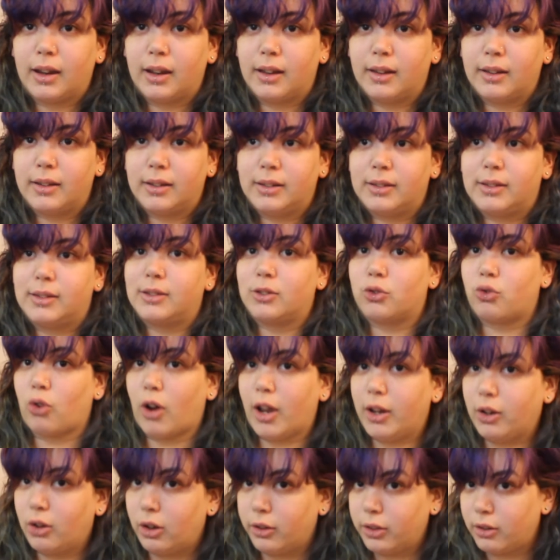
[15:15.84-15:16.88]

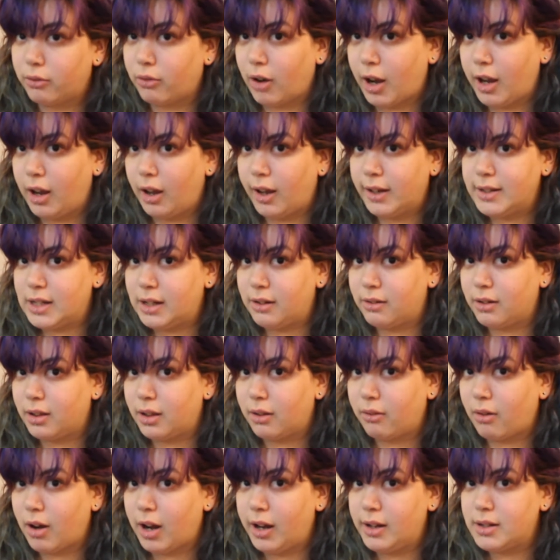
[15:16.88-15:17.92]
strike on the right idea at
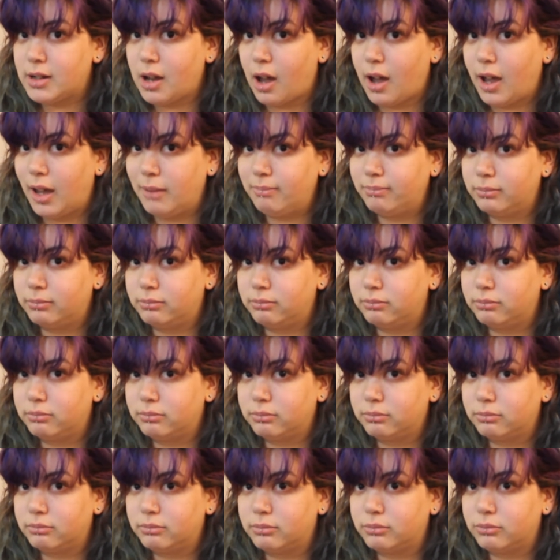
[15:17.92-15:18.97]
the right time,
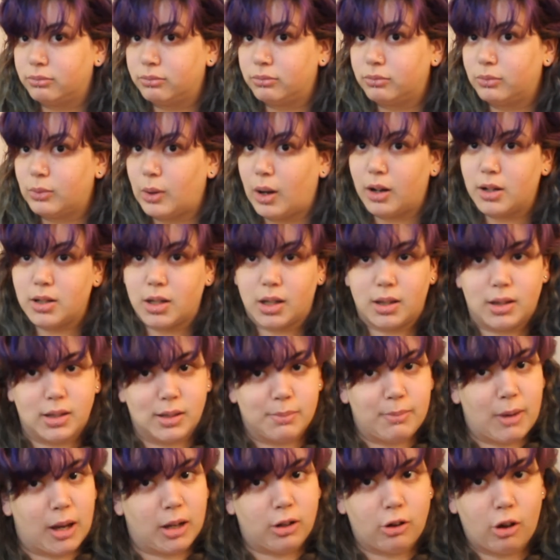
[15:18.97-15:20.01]
whereas others
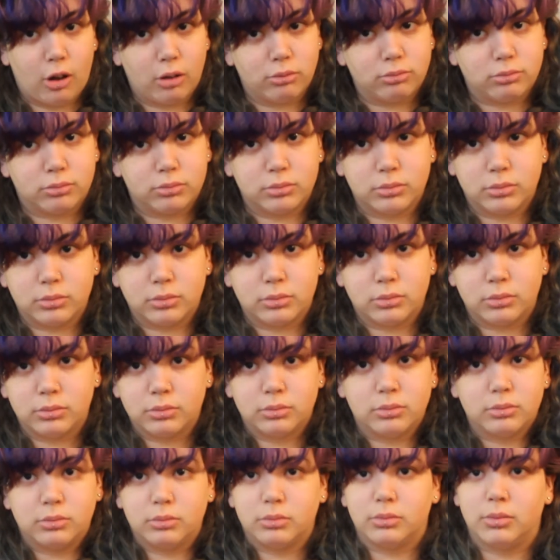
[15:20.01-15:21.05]
might not.
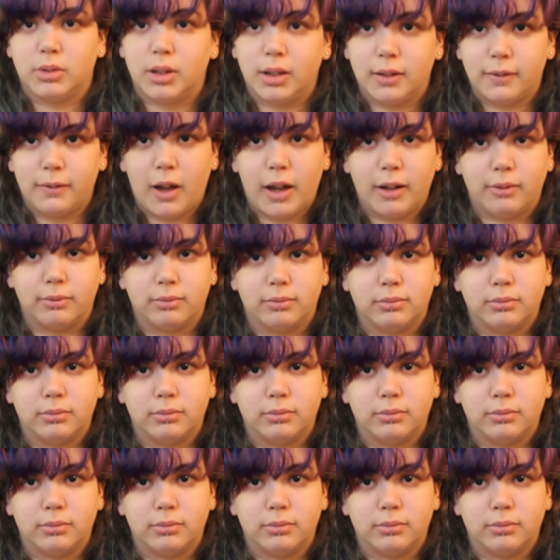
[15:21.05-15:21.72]
Fine.